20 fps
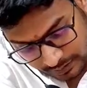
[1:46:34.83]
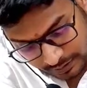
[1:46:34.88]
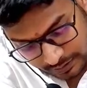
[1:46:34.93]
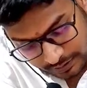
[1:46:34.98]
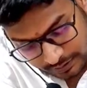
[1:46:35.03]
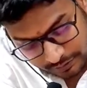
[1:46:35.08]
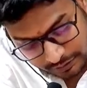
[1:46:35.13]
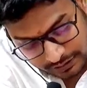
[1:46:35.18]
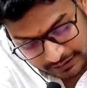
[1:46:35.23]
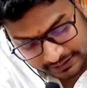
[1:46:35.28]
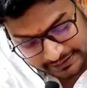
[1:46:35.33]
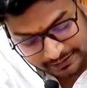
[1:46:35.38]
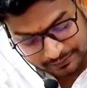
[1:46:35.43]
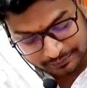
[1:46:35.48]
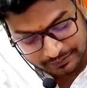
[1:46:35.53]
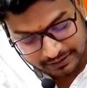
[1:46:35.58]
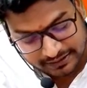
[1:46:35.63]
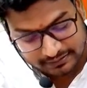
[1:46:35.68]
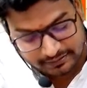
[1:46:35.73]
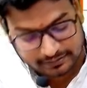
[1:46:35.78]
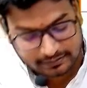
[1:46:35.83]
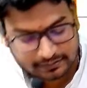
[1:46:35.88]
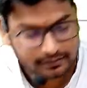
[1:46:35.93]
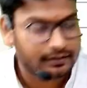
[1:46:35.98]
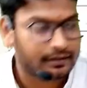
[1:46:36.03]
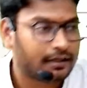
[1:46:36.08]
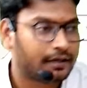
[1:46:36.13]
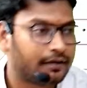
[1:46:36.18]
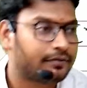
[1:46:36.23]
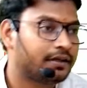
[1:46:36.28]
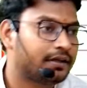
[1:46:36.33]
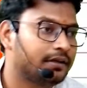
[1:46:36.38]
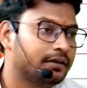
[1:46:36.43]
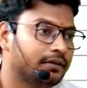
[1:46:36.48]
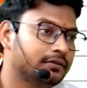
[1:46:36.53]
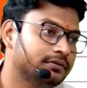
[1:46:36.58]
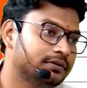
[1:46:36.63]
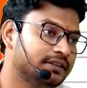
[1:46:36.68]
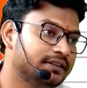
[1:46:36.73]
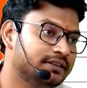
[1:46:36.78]
Only 10 minutes. After
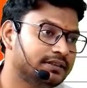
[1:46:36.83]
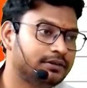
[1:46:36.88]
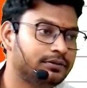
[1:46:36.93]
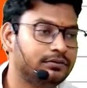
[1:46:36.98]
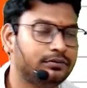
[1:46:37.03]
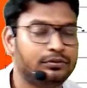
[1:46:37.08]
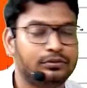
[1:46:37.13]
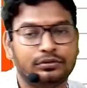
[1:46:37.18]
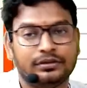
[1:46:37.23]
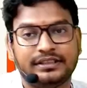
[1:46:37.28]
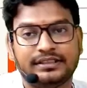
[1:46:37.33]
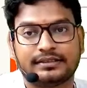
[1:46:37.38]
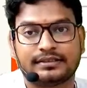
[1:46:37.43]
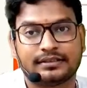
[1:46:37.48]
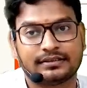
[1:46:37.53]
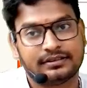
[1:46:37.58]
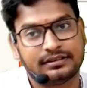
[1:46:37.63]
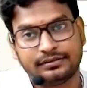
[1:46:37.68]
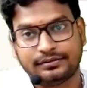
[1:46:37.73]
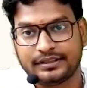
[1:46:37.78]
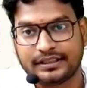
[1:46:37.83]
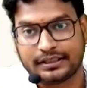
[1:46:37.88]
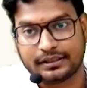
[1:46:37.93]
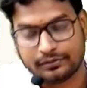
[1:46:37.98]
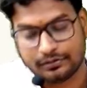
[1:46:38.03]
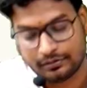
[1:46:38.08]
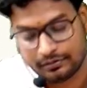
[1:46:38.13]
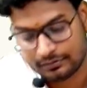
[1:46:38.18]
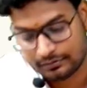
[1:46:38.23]
these two discussions we can go.